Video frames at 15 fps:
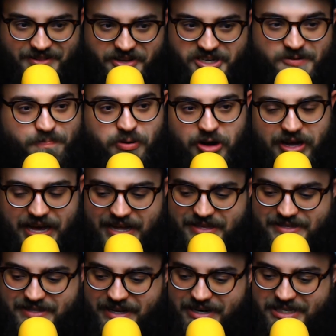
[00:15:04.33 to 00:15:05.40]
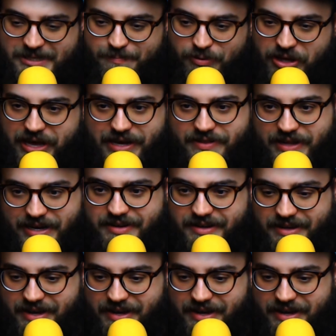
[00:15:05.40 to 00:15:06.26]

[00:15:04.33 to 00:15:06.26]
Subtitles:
There's bookends that explain that,